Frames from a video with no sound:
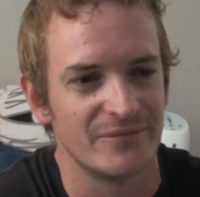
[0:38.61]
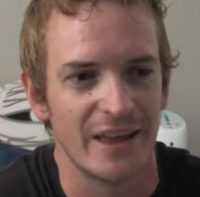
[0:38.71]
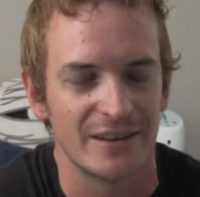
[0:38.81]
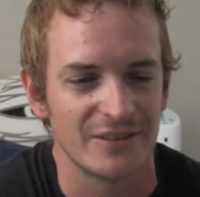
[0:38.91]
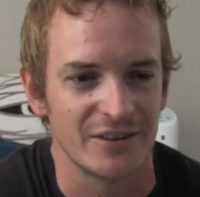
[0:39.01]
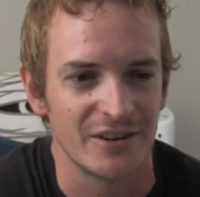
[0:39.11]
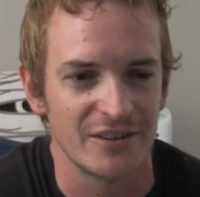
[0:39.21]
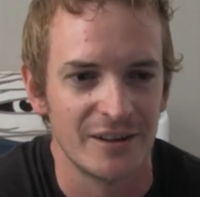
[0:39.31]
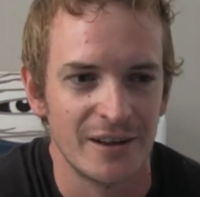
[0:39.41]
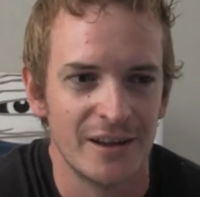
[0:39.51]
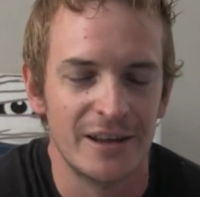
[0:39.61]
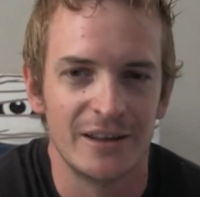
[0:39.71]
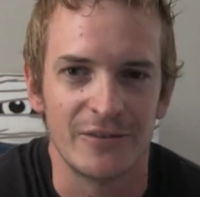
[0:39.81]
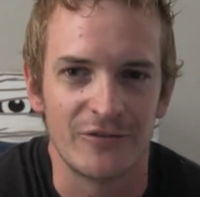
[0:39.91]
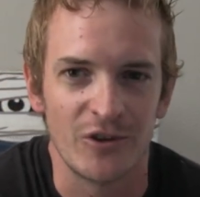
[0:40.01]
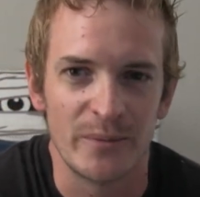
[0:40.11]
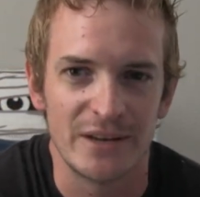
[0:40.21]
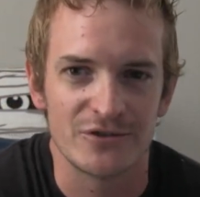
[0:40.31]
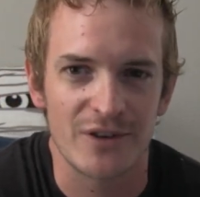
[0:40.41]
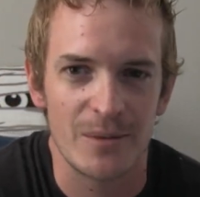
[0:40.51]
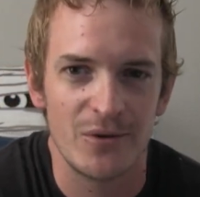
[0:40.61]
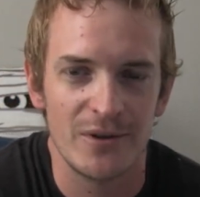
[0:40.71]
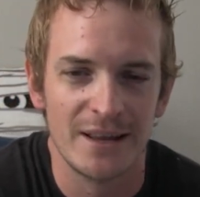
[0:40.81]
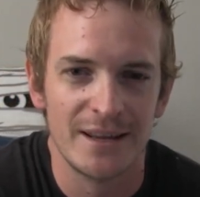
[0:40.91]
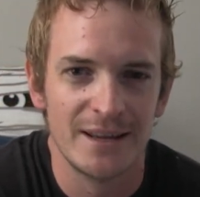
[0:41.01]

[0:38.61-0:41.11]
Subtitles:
like the filming trouble,